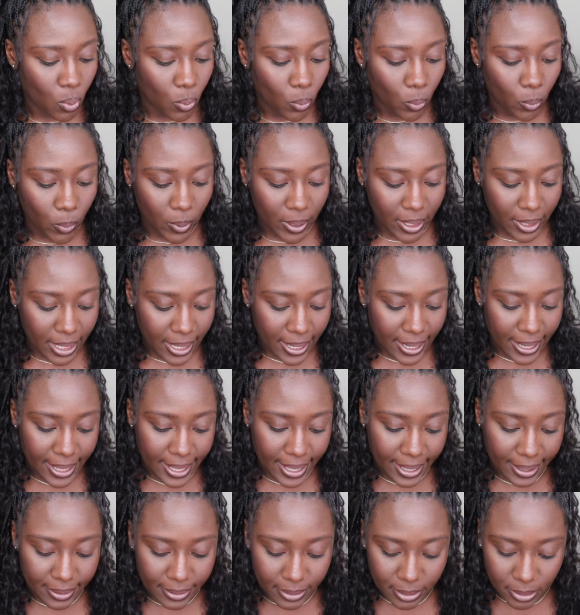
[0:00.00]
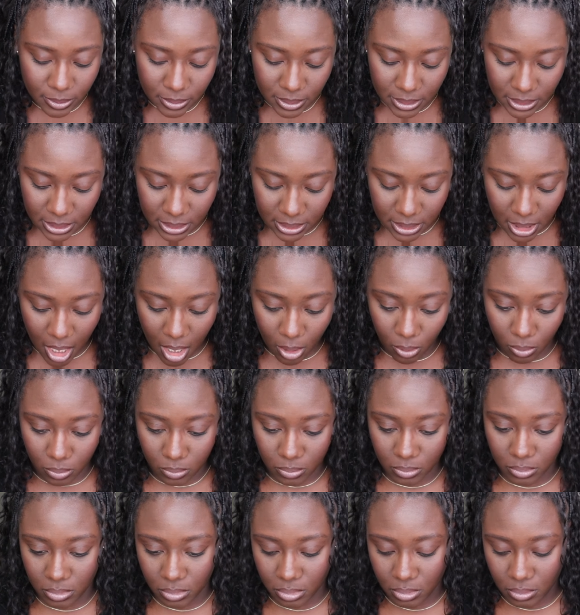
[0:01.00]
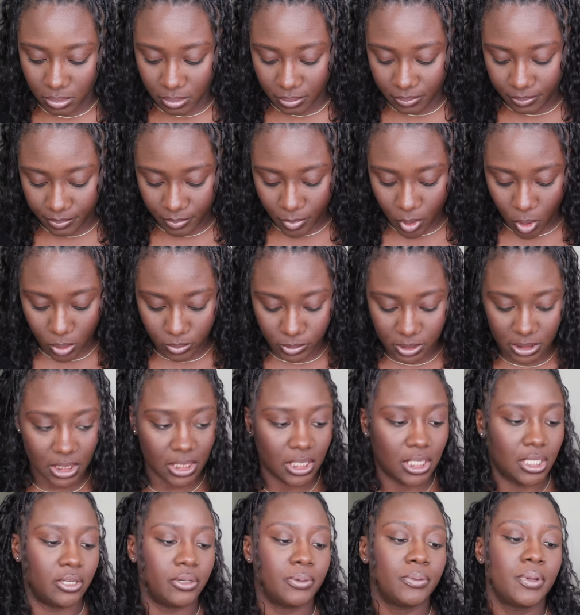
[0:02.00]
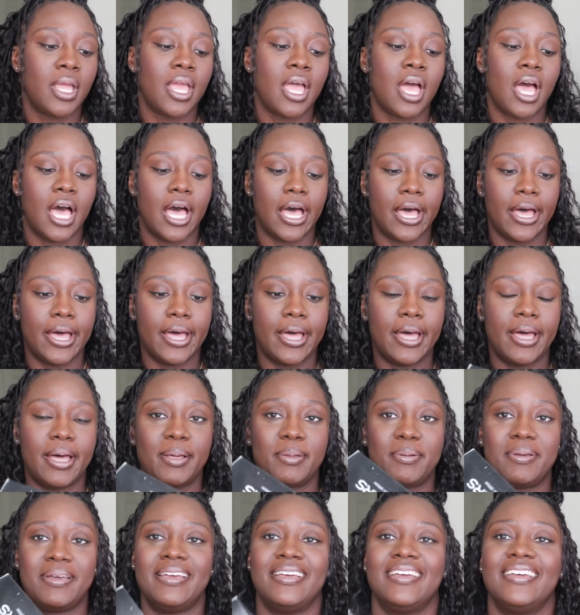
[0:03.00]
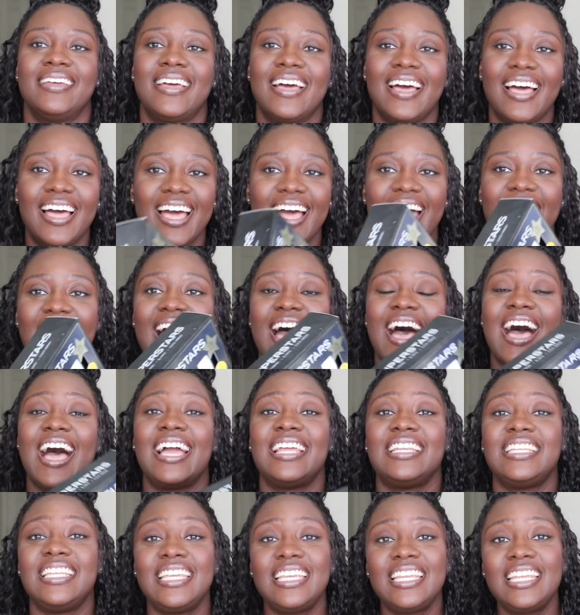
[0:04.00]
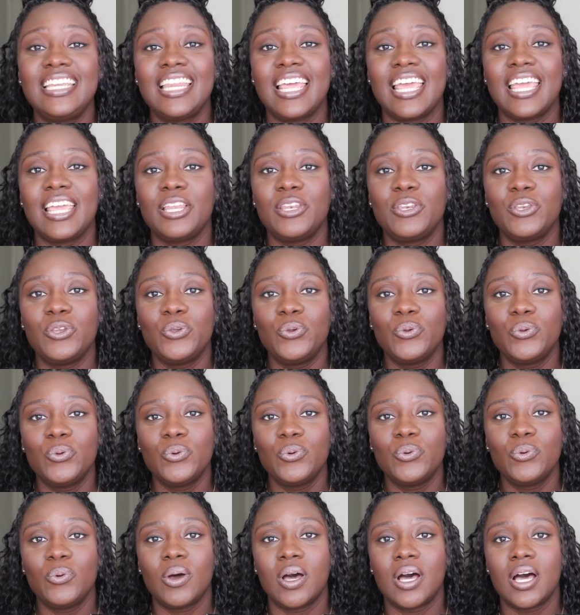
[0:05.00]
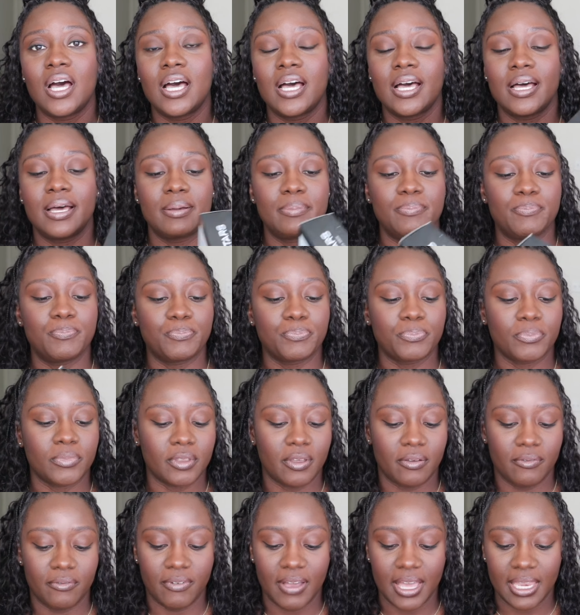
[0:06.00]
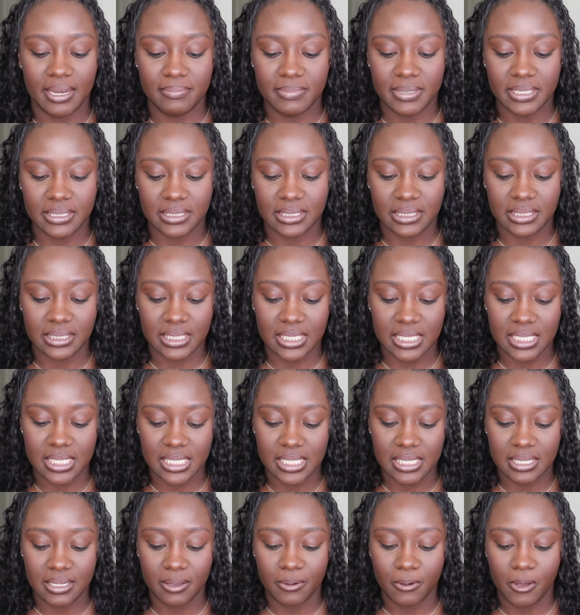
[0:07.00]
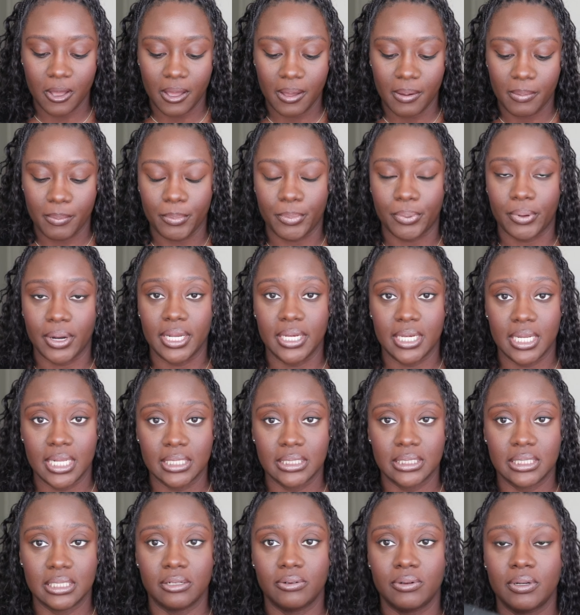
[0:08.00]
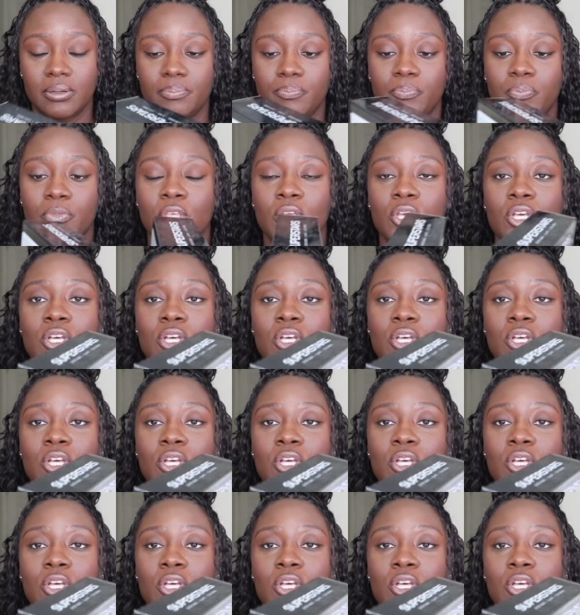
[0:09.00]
What else? Oh, almost done here. Um, I needed a new um, vitamin C um, brightening serum.